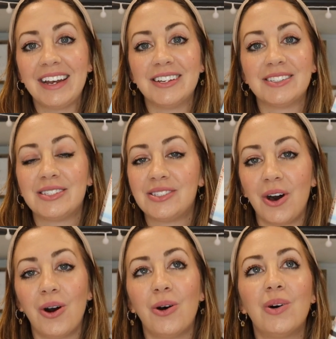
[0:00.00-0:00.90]
It is
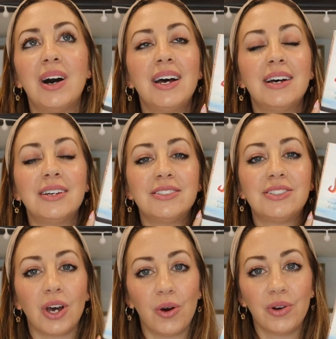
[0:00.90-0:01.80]

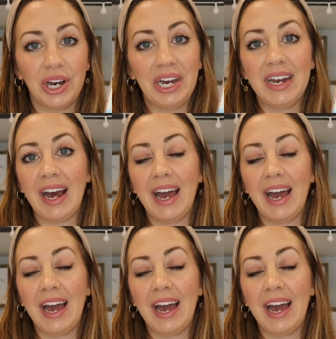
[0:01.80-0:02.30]
so good.